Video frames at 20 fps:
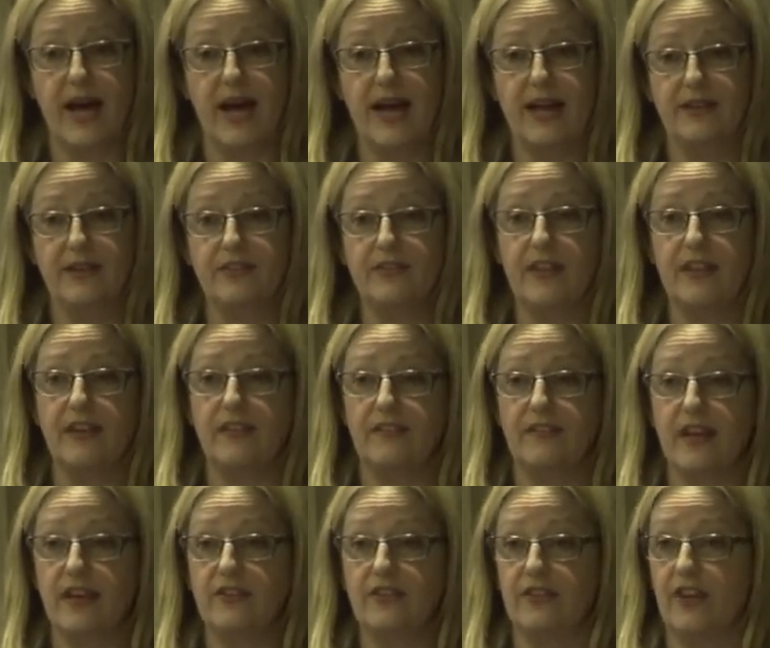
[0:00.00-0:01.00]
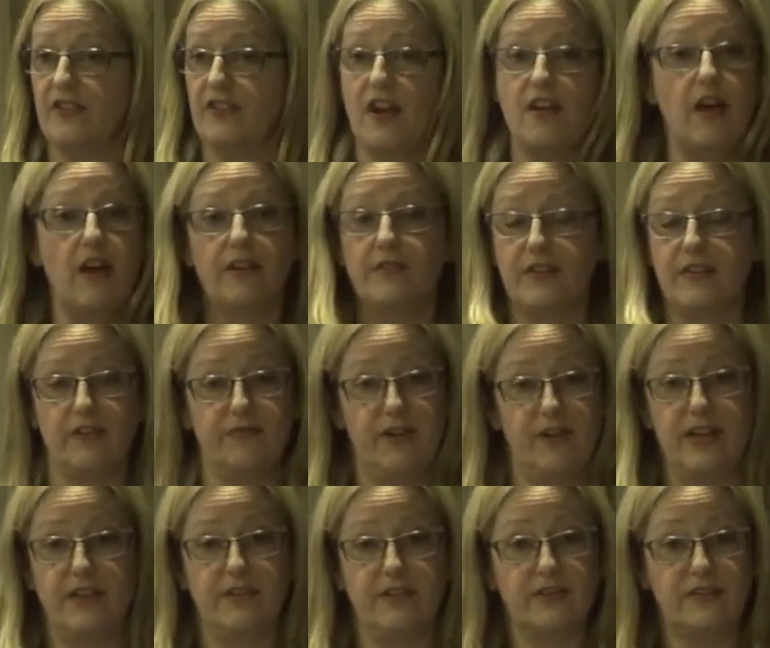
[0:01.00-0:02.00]
and they said that none of their
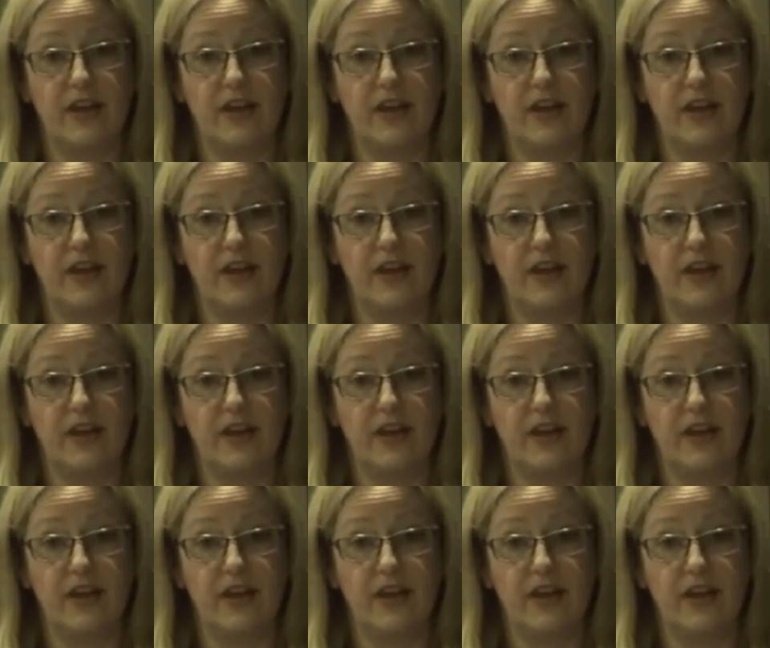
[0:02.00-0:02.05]
friends